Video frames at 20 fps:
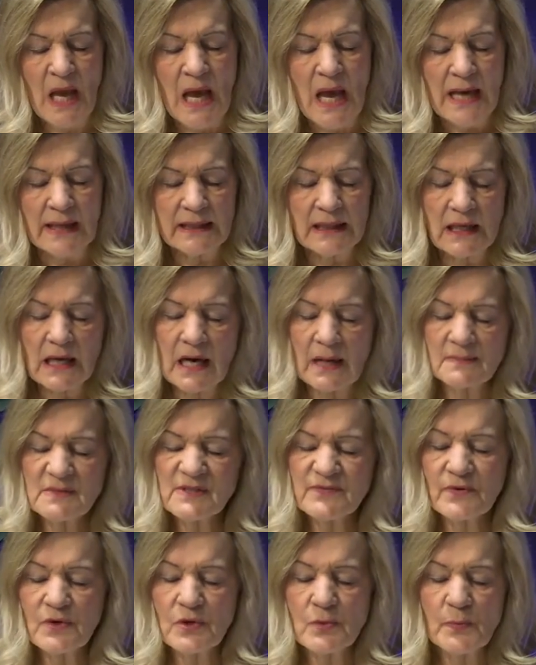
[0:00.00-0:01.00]
And it
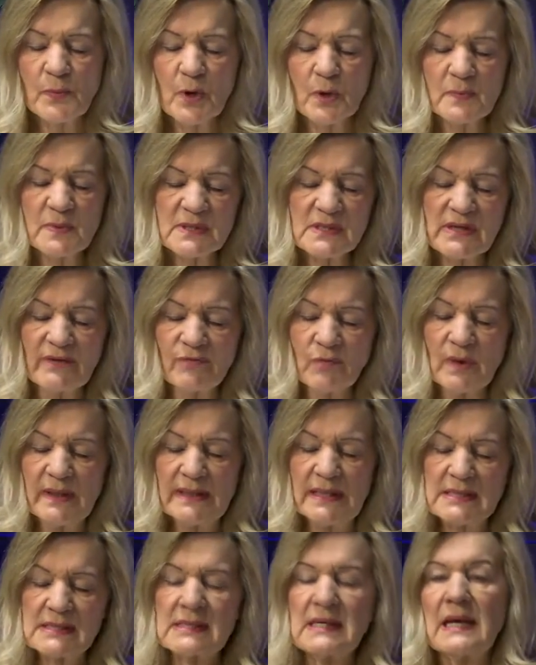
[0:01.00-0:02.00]
comes for the purpose of
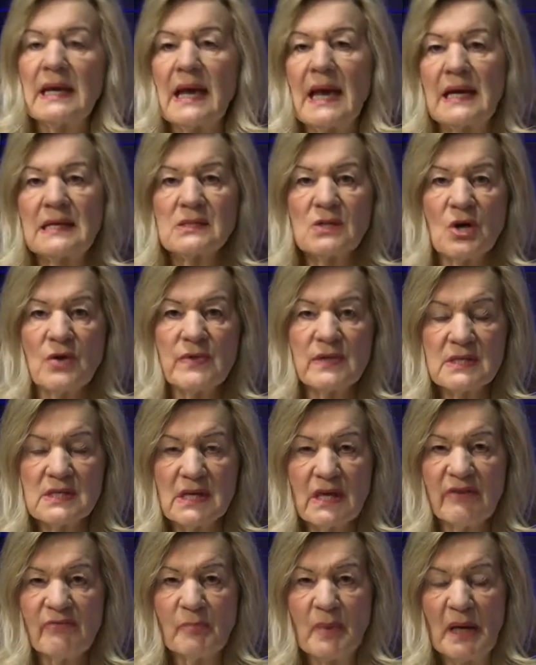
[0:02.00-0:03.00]
witnessing, as on the
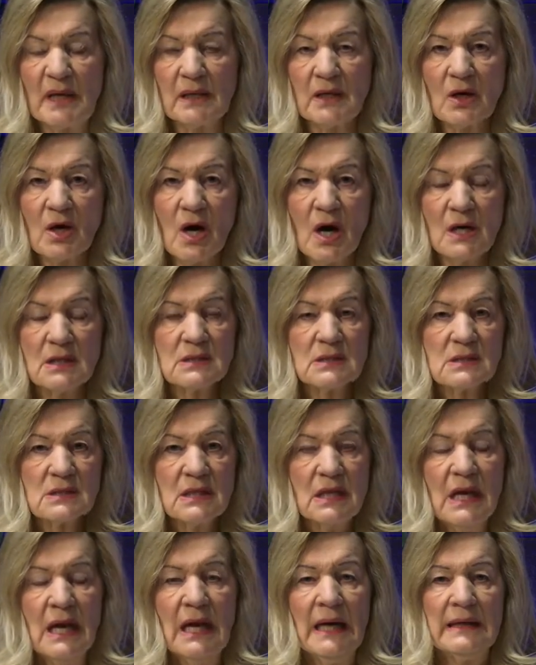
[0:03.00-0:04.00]
day of Pentecost.
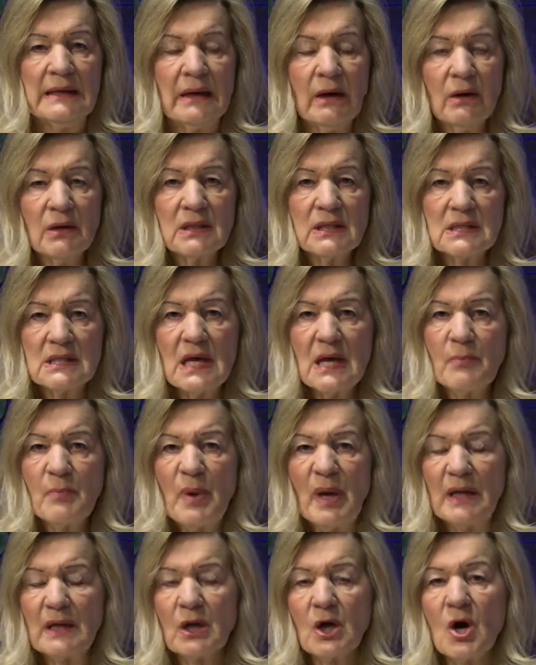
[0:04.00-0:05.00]
Now, on the day of
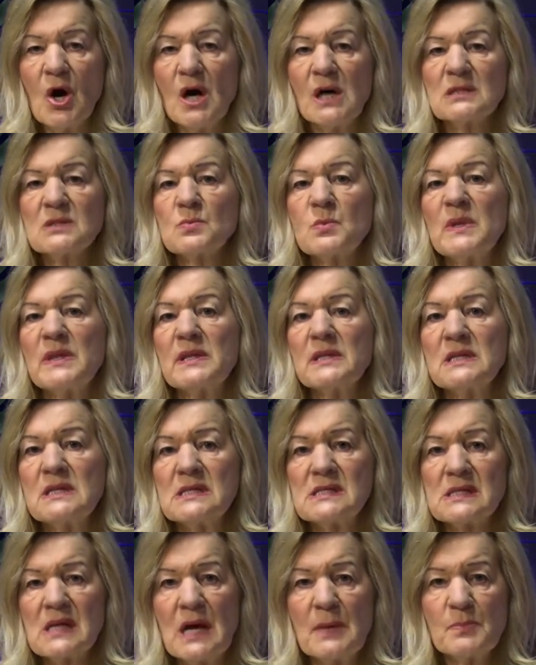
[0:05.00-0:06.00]
Pentecost, when the
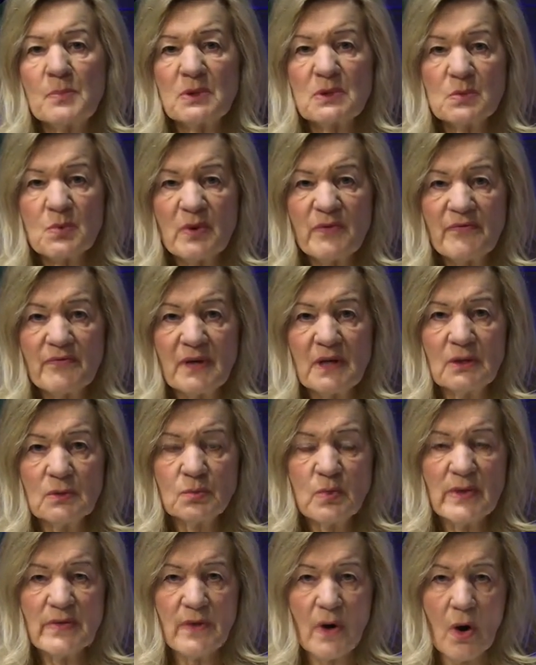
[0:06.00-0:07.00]
disciples were
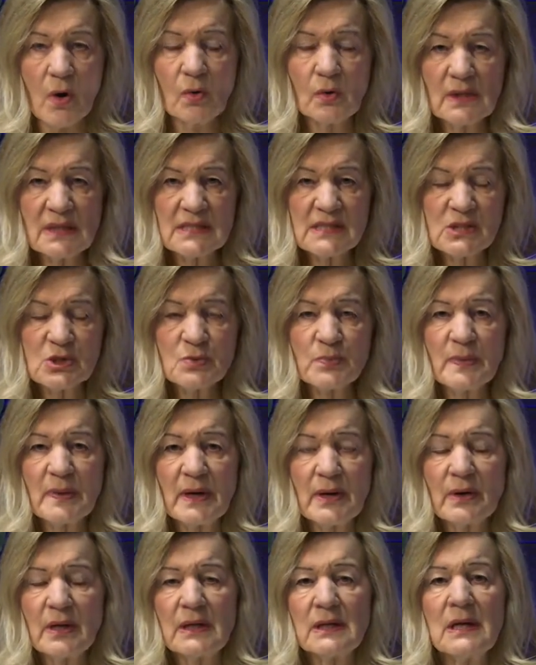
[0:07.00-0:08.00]
filled with the Holy
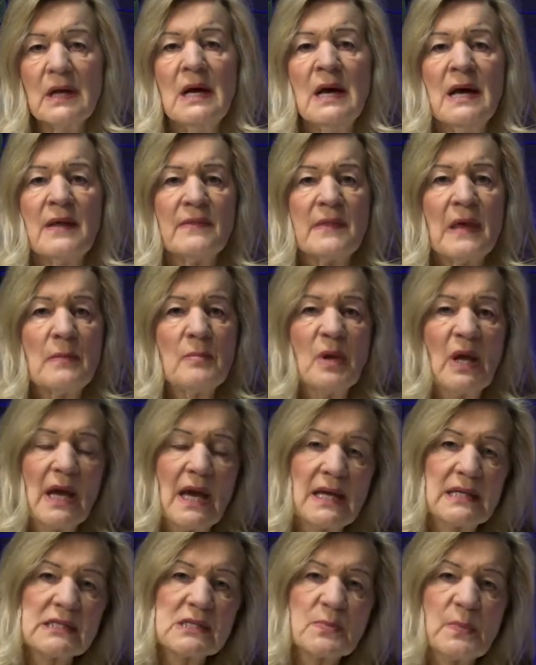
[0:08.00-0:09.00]
Spirit, they
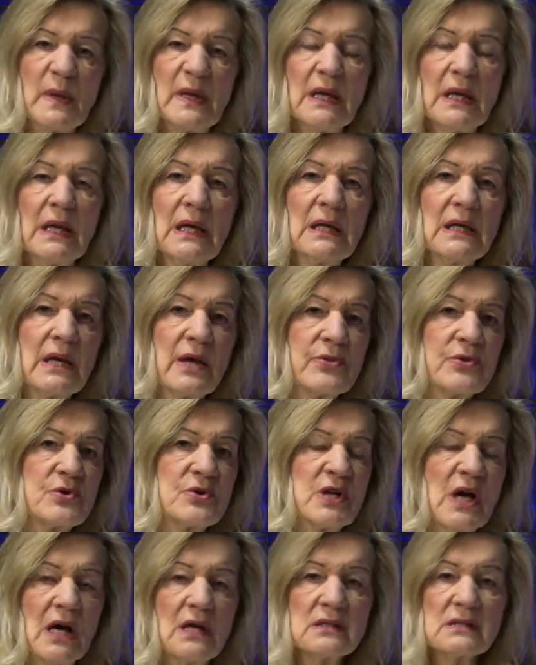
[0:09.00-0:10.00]
began speaking in other
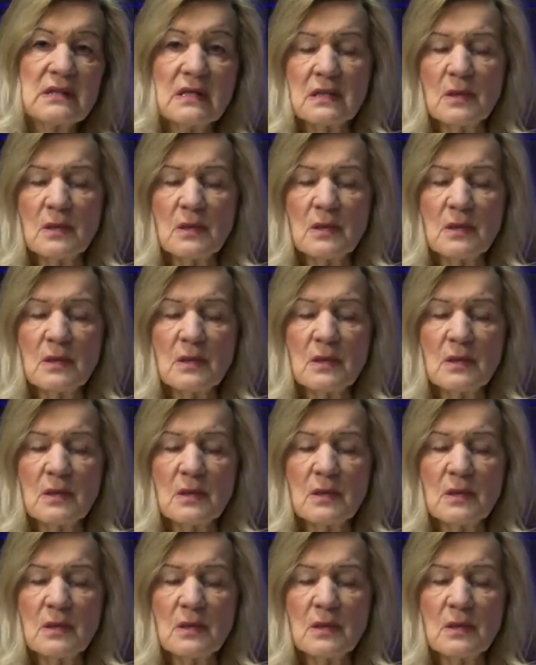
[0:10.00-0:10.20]
tongues.